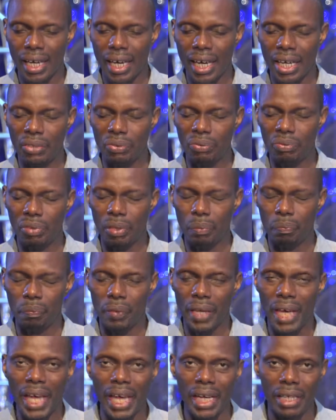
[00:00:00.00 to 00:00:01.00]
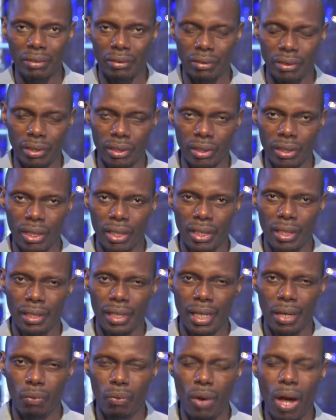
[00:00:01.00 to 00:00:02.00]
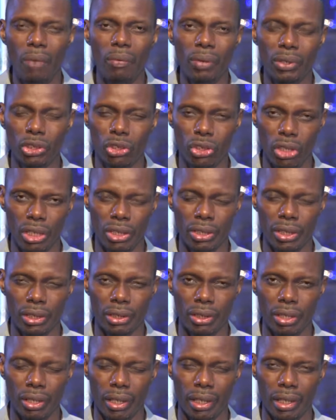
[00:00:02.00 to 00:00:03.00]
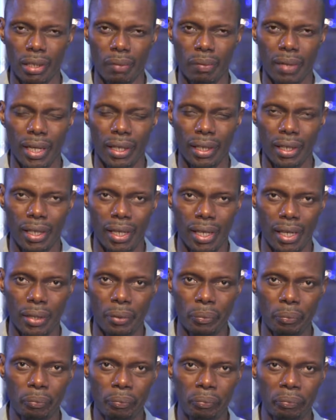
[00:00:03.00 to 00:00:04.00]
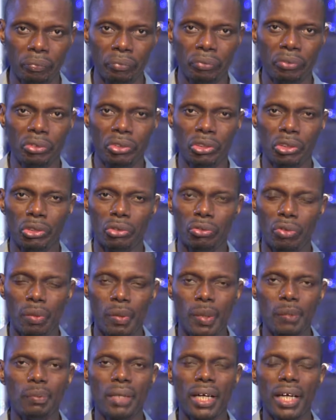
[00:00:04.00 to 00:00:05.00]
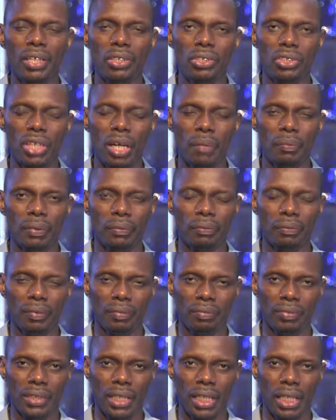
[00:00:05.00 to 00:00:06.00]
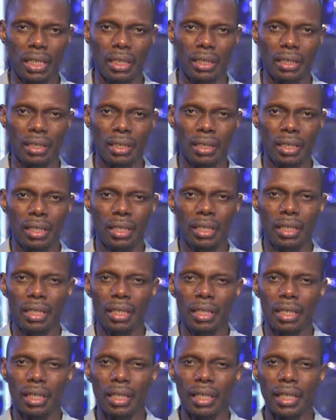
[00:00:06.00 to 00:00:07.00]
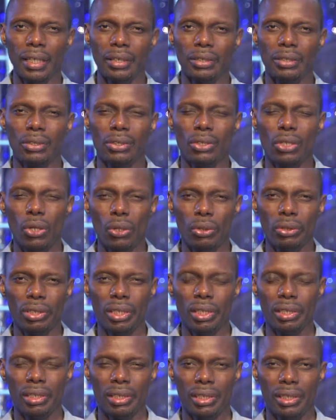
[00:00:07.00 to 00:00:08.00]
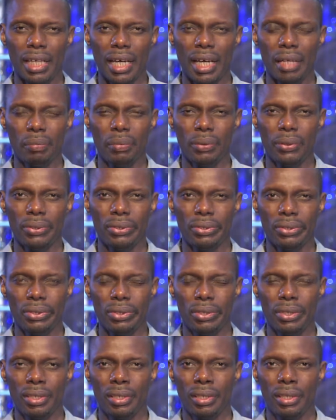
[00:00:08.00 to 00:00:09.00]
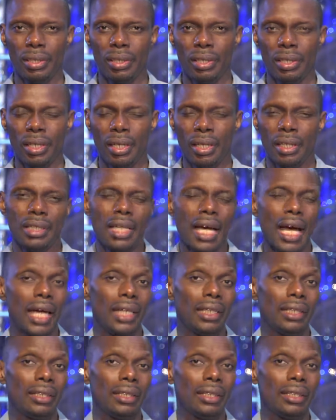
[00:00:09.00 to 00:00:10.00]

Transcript: and repelled. Now, what was Jesus talking about here? Remember in chapter 15, he had told the disciples that